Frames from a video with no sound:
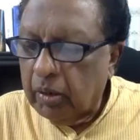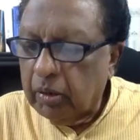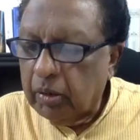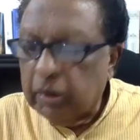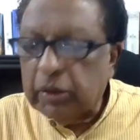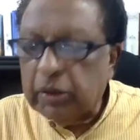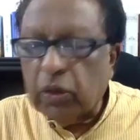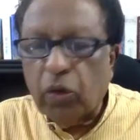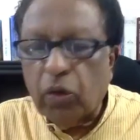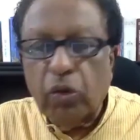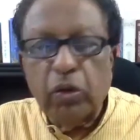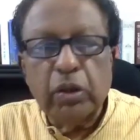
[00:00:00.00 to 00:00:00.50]

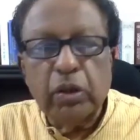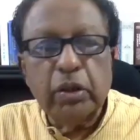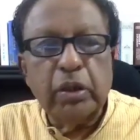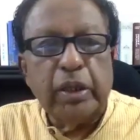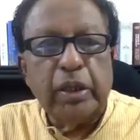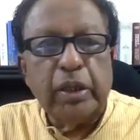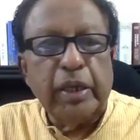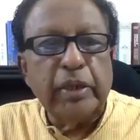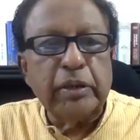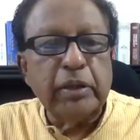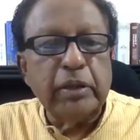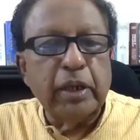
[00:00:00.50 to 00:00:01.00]
These are all the
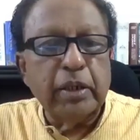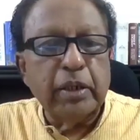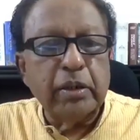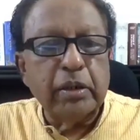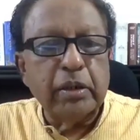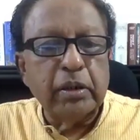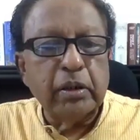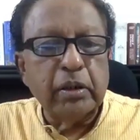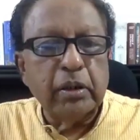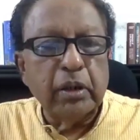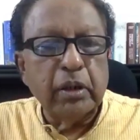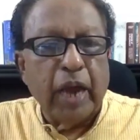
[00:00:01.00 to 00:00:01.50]
things that
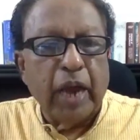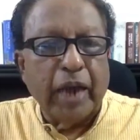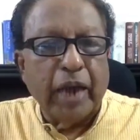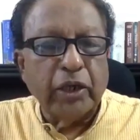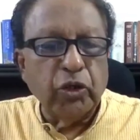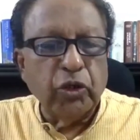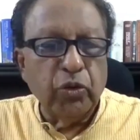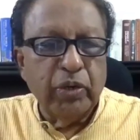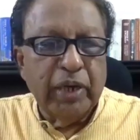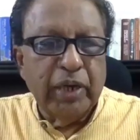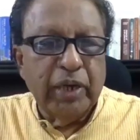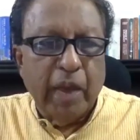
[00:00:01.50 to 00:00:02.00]

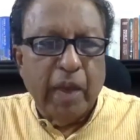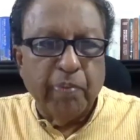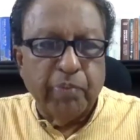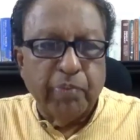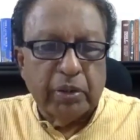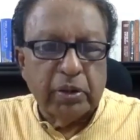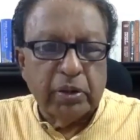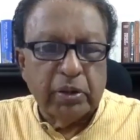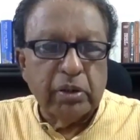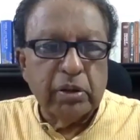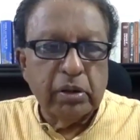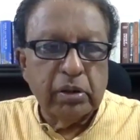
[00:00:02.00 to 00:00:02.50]
actually
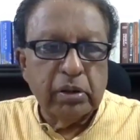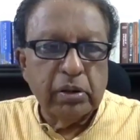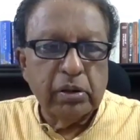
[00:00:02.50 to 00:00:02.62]
happened.